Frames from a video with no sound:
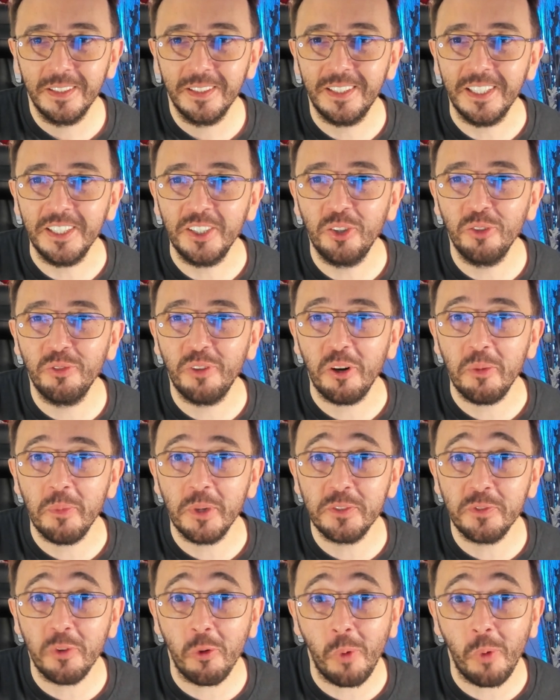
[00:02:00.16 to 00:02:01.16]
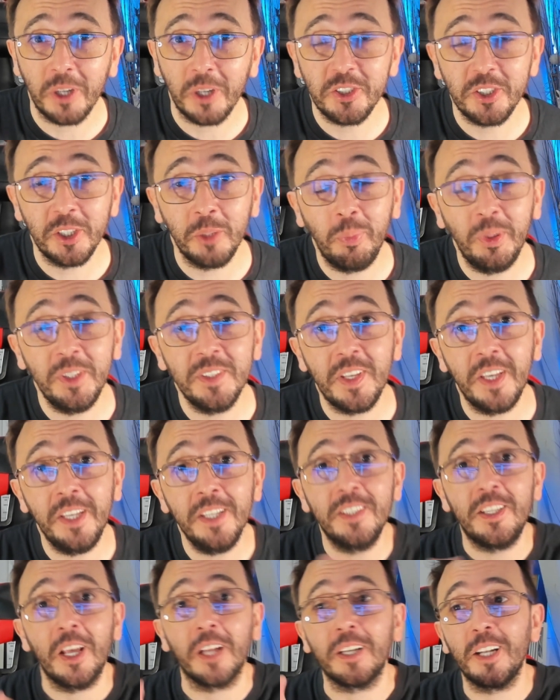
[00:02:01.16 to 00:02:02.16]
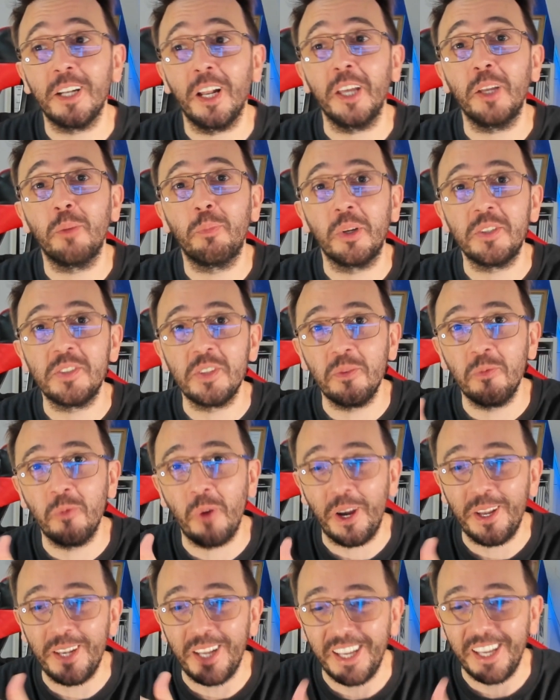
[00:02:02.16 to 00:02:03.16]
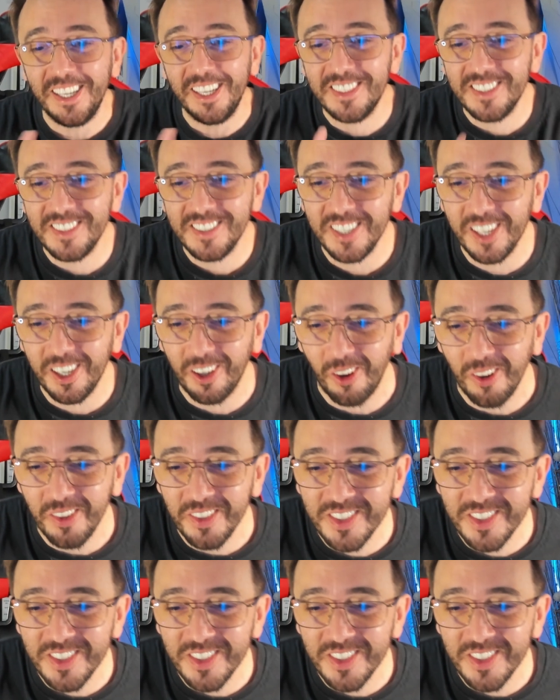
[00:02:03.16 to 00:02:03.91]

Thank you very much for watching. Please hit that like button while it's still on